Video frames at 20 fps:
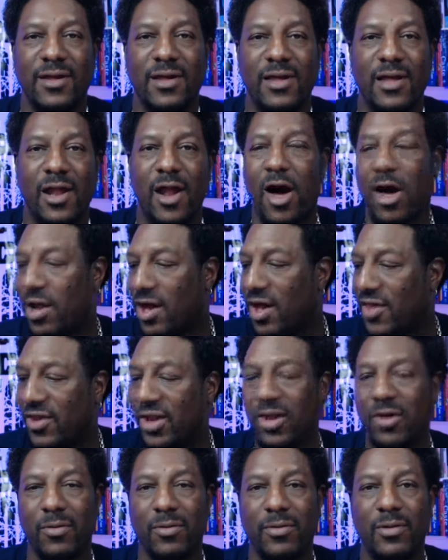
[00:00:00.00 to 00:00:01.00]
and all the other
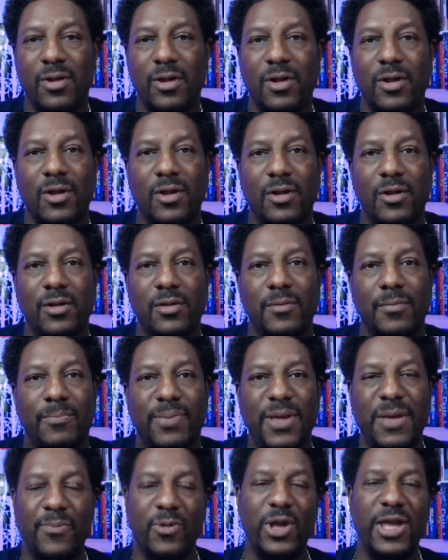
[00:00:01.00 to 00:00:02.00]
little
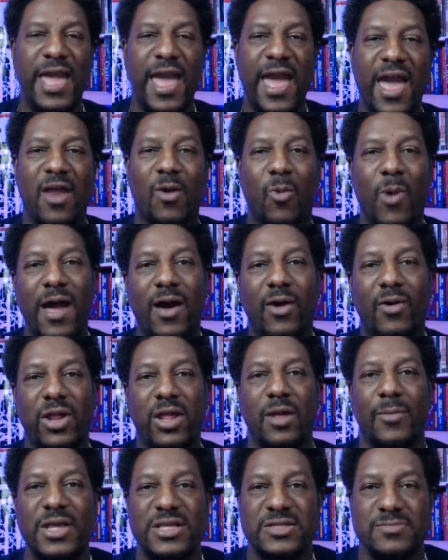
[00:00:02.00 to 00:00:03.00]
people he around
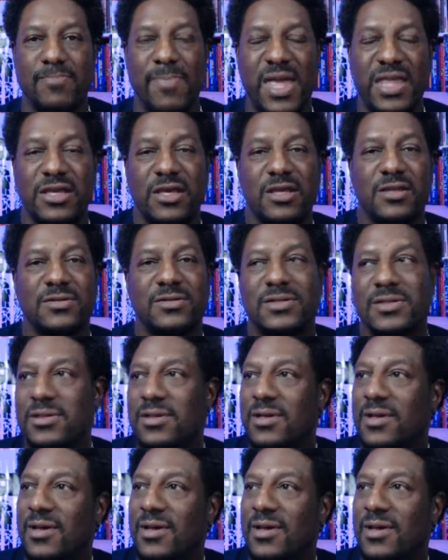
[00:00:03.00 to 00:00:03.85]
him, his minions,